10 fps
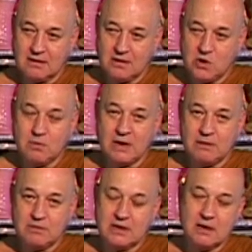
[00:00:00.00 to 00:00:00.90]
Your
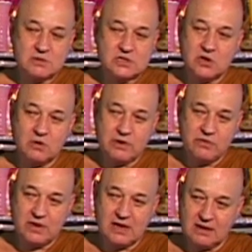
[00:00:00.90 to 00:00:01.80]
mind becomes so
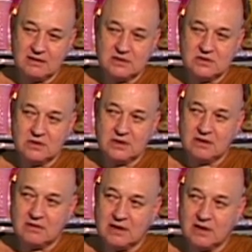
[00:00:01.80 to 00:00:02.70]
refined that you
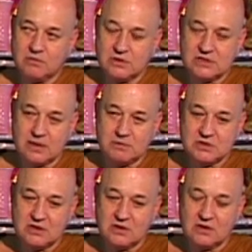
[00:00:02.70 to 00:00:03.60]
neither have
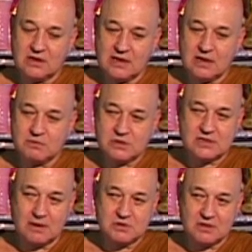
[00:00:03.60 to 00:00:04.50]
perception nor
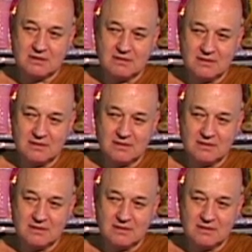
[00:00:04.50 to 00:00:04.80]
non-perception.